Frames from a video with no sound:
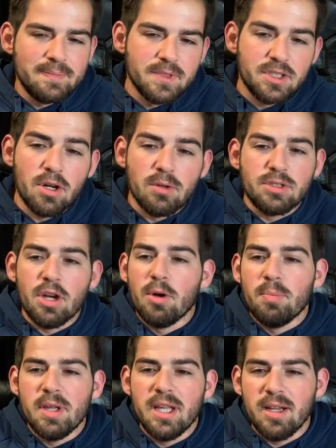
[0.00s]
So
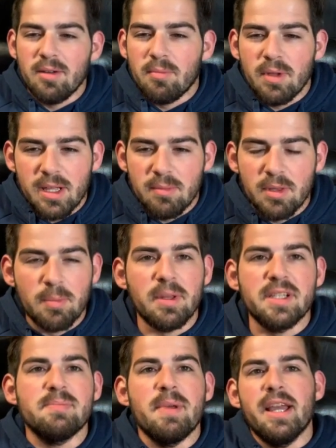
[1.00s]
Toad being in the
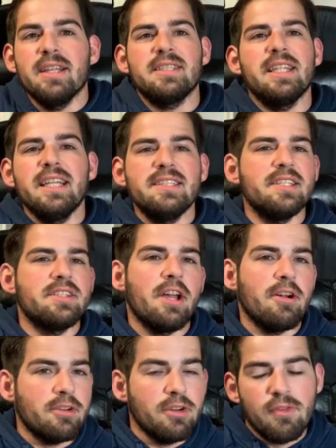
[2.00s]
Blitz is the easiest
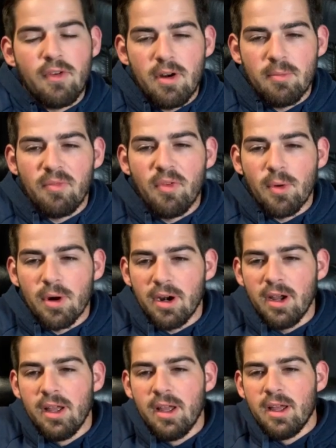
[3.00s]
character to farm for
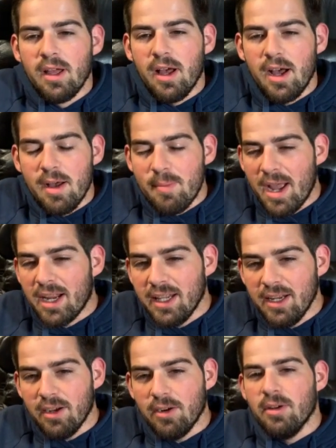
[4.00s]

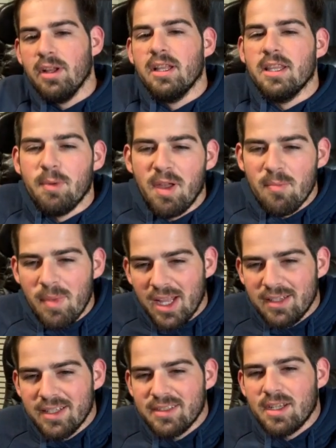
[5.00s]
Magneto. Then we have
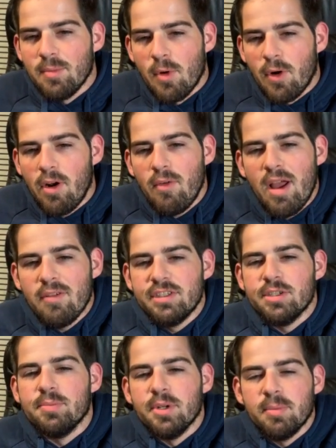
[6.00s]
Mantis, Gamora,
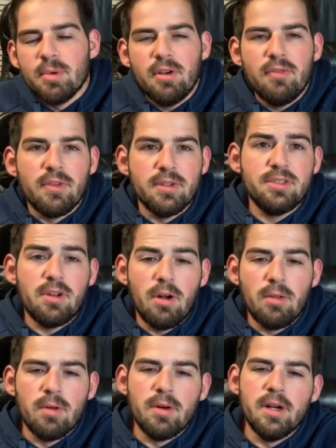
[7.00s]
Ravager, Boomer for
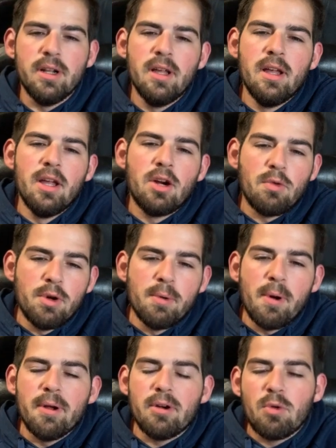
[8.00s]
Star-Lord.
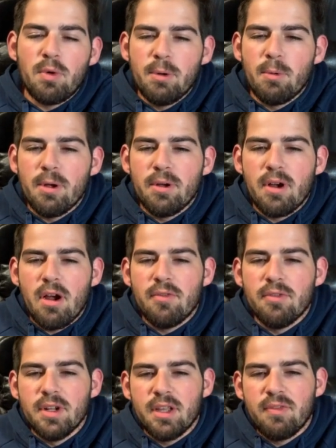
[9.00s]
Kree Royal Guard
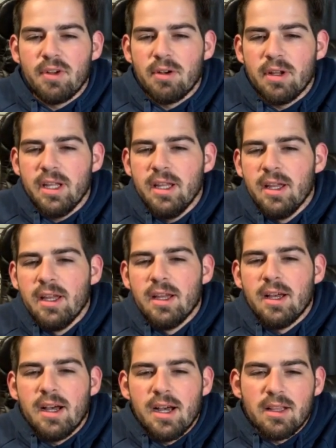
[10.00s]
for Nick Fury.
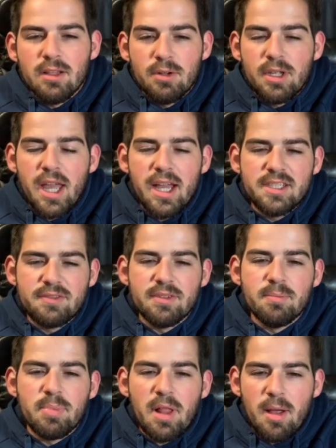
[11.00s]
Luke Cage for
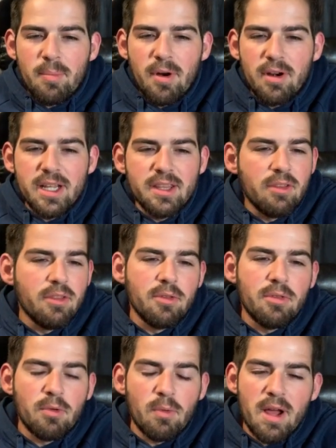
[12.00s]
Block Party, and
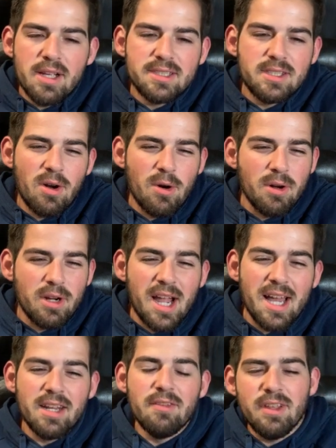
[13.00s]
the rest are
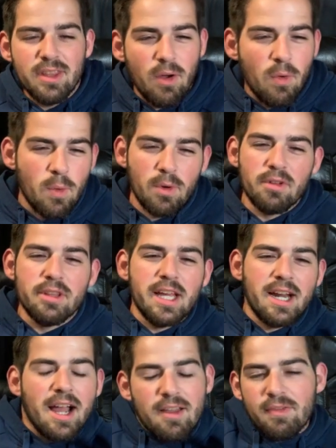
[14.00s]
kind of in the order
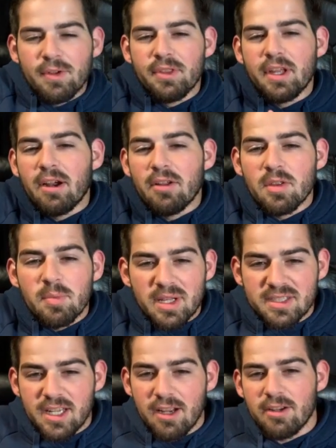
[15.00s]
that I feel they are the
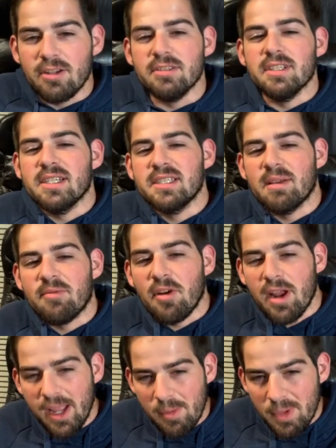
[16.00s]
best characters, except for
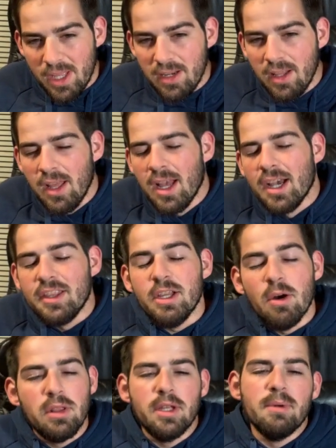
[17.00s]
Ant-Man. The
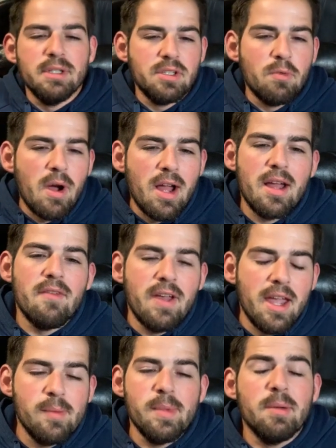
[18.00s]
only reason why I have
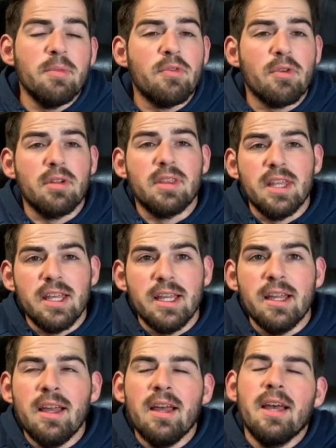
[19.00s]
Ant-Man before Thing
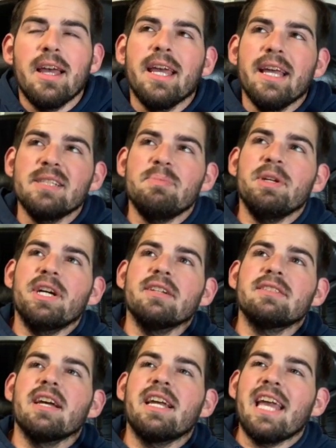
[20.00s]
is
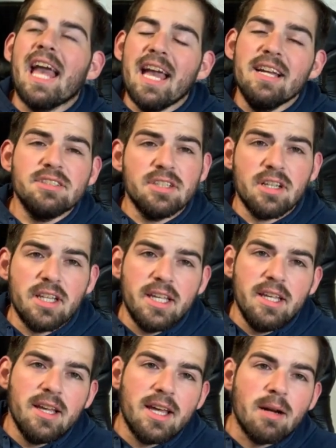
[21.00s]
because
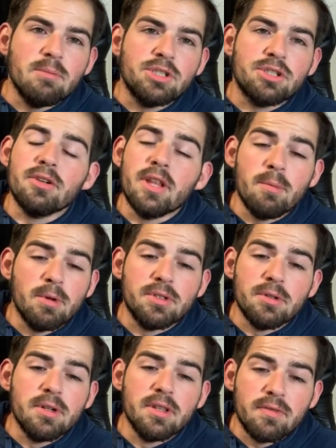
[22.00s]
occasionally, and I'm sure they will
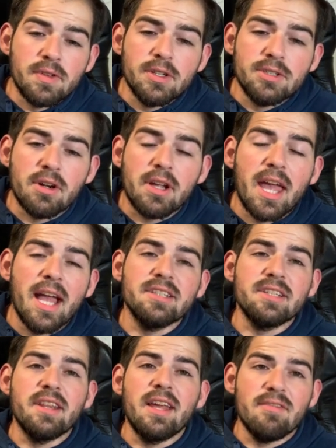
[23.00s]
do it in the future,
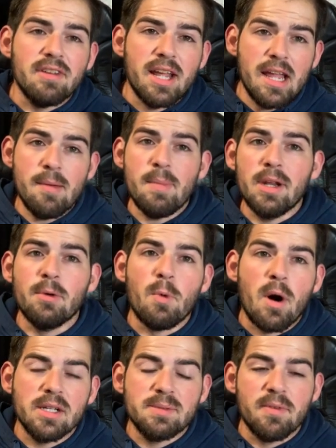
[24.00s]
occasionally they have an Ant-Man and
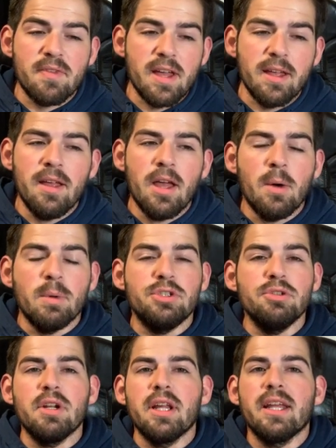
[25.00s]
Wasp event, which
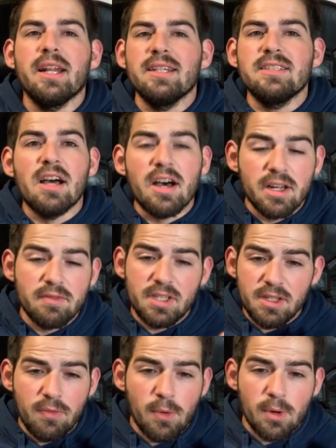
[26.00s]
you can get a ton of
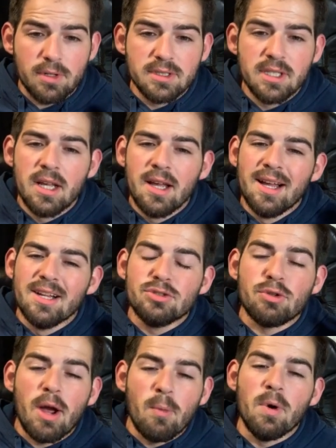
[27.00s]
T4s.
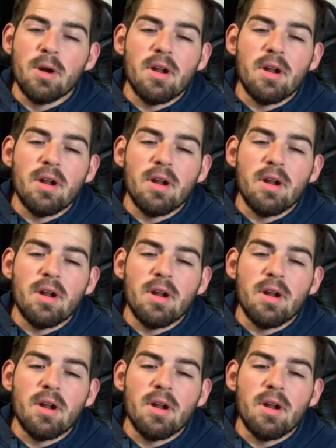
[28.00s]
So I would